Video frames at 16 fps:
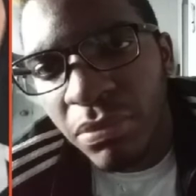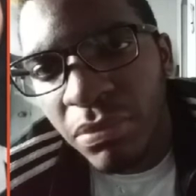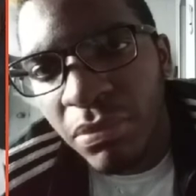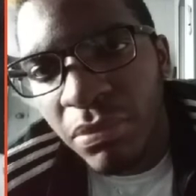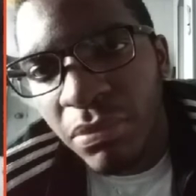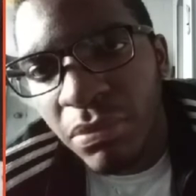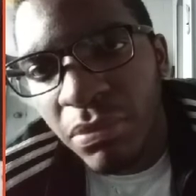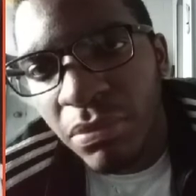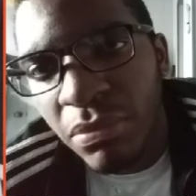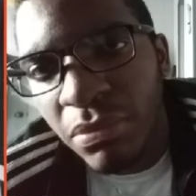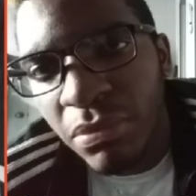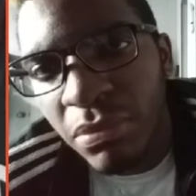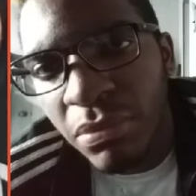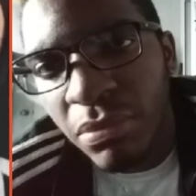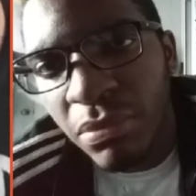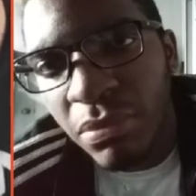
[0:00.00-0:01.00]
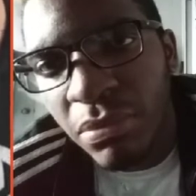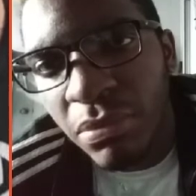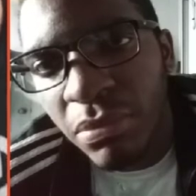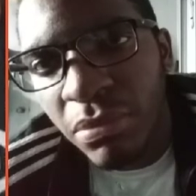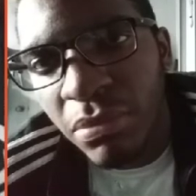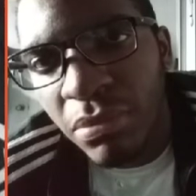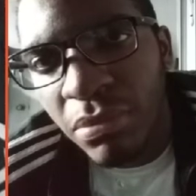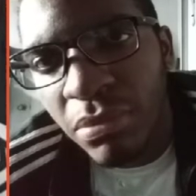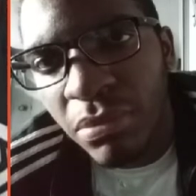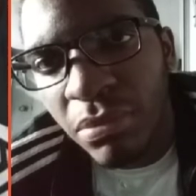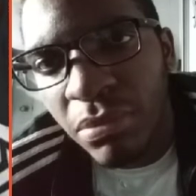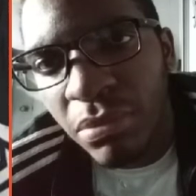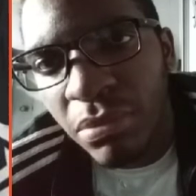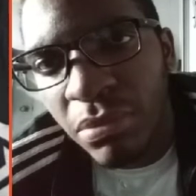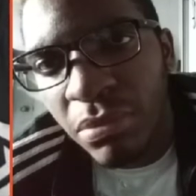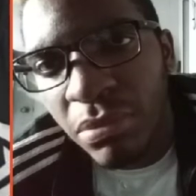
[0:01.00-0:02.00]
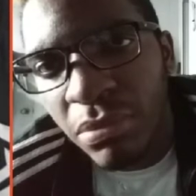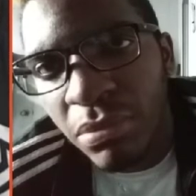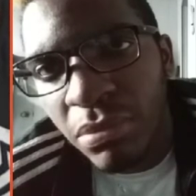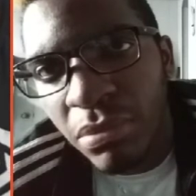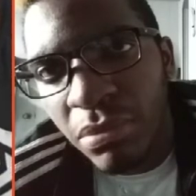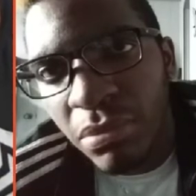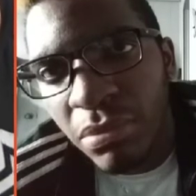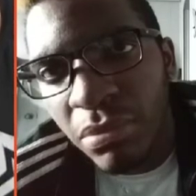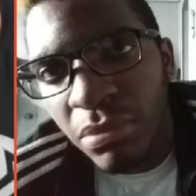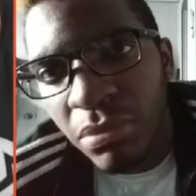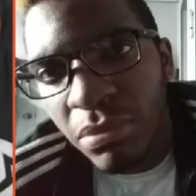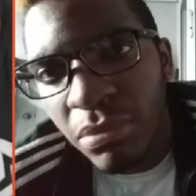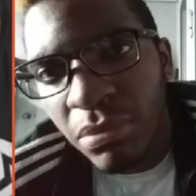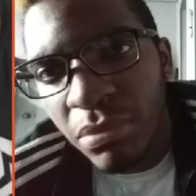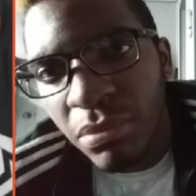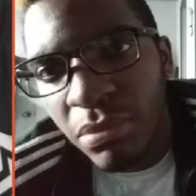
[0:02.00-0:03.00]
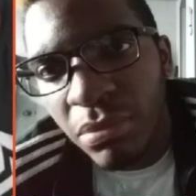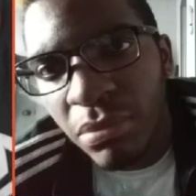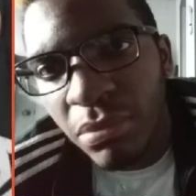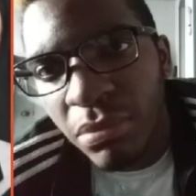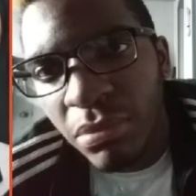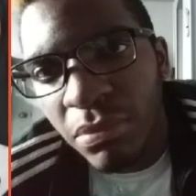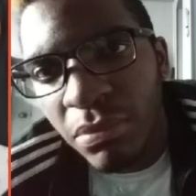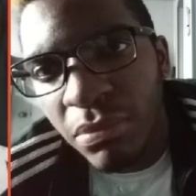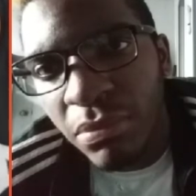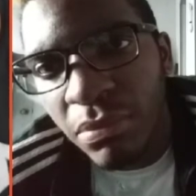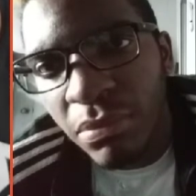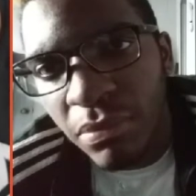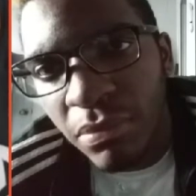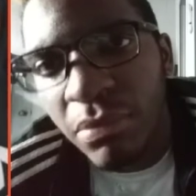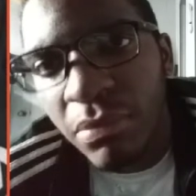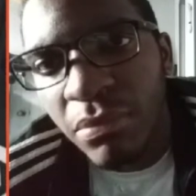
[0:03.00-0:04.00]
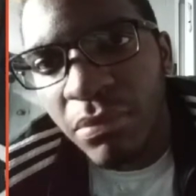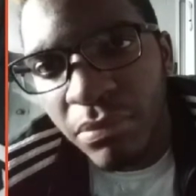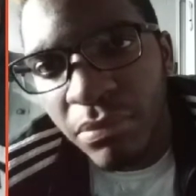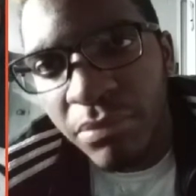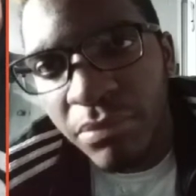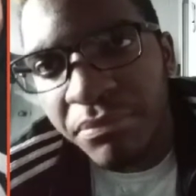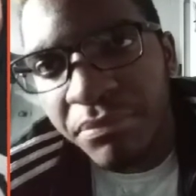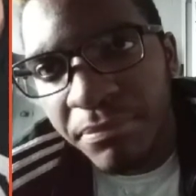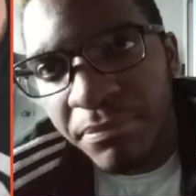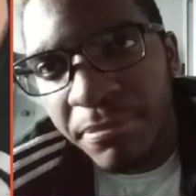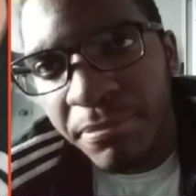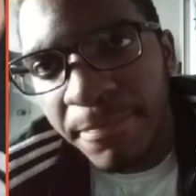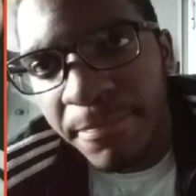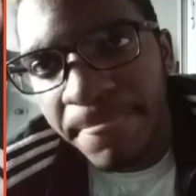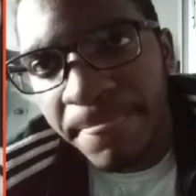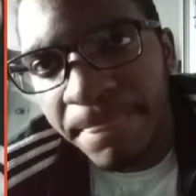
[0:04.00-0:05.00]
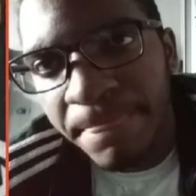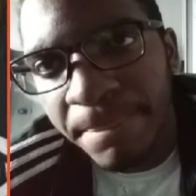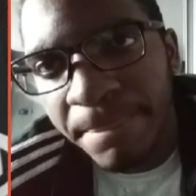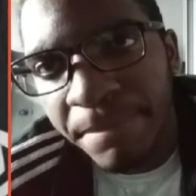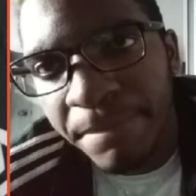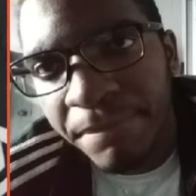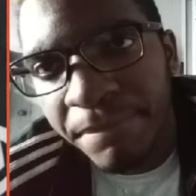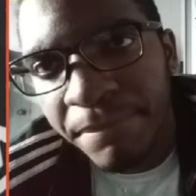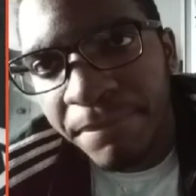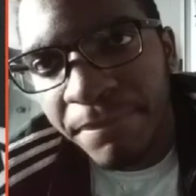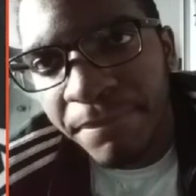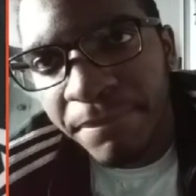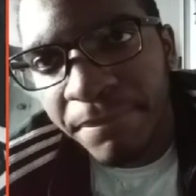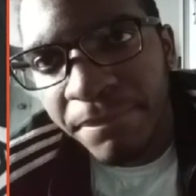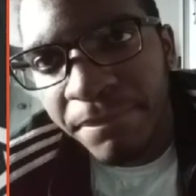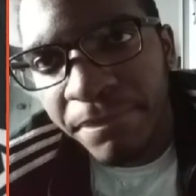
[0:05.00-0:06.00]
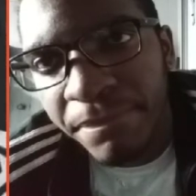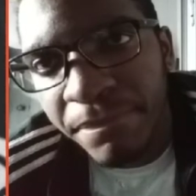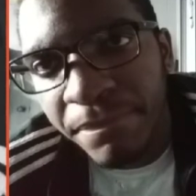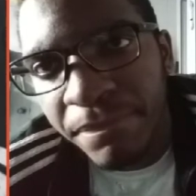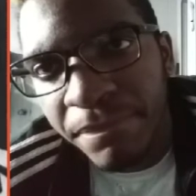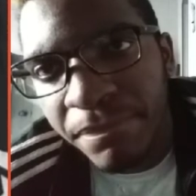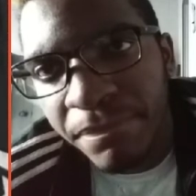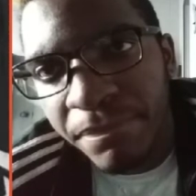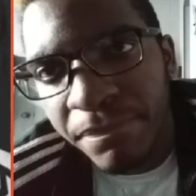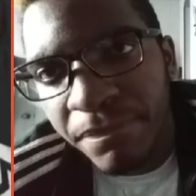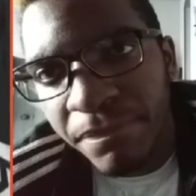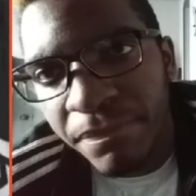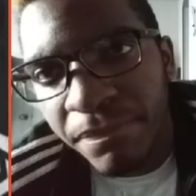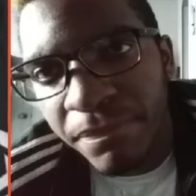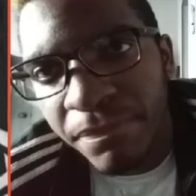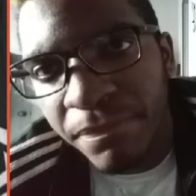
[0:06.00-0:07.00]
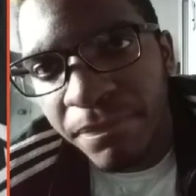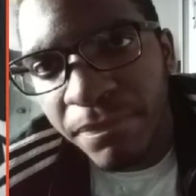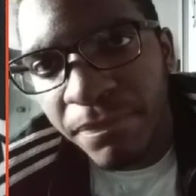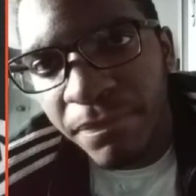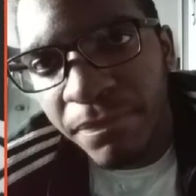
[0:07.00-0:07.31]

This person isn't speaking.